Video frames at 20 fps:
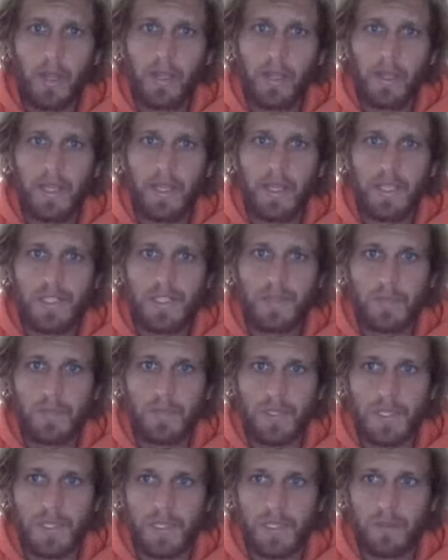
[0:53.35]
his
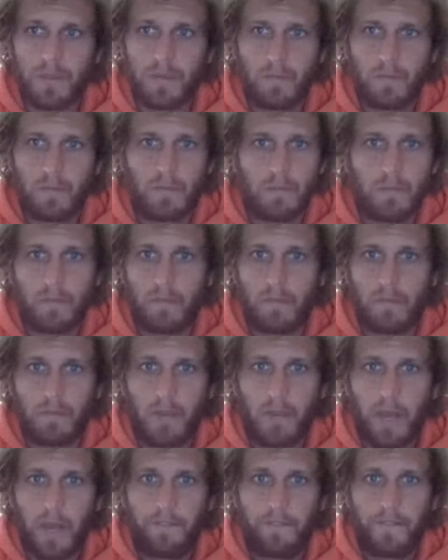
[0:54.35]
was
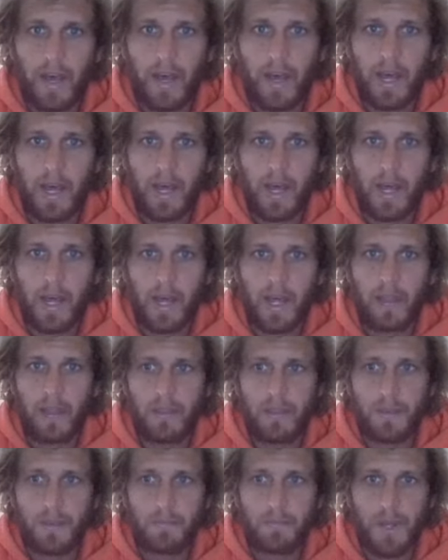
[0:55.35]
by far
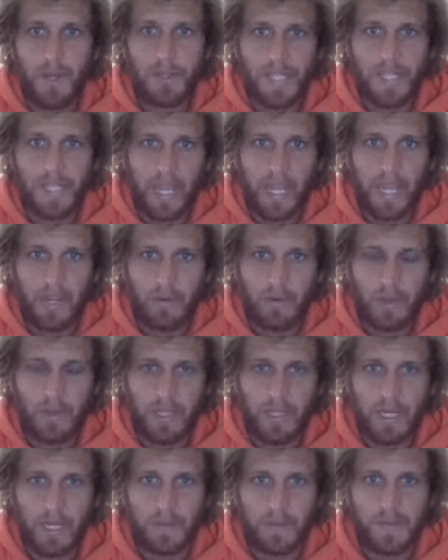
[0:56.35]
the most
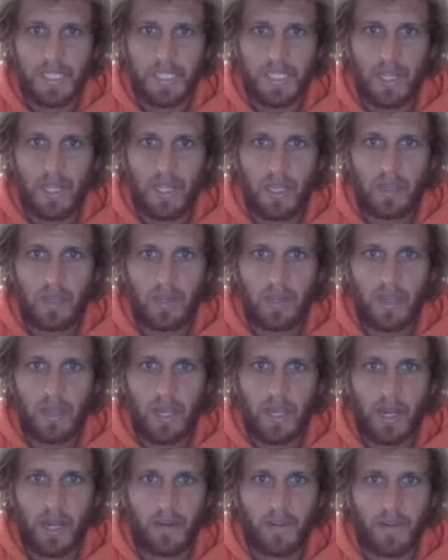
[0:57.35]
accurate that I've seen
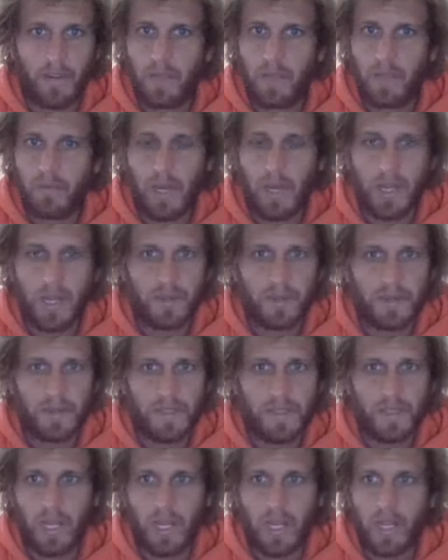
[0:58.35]
out of
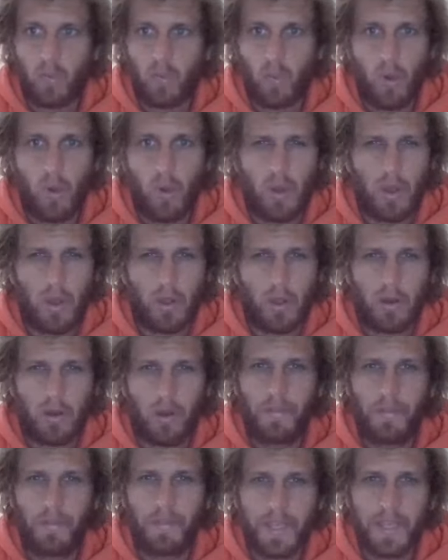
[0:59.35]
anyone's like work
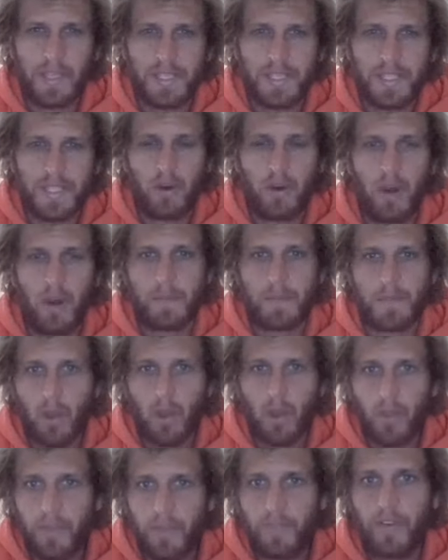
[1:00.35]
on these times
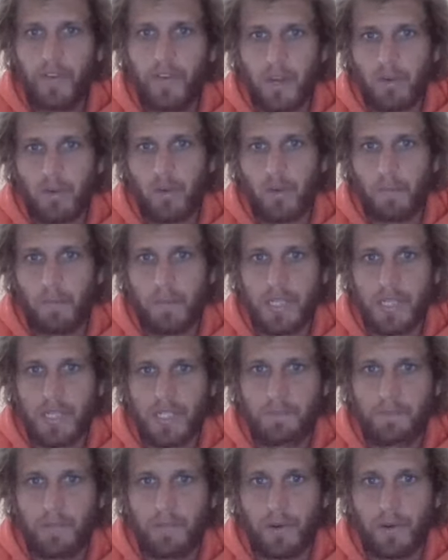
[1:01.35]
on the final
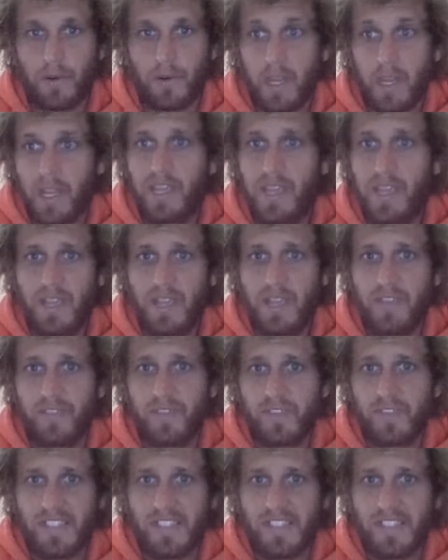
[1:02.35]
compression period. He even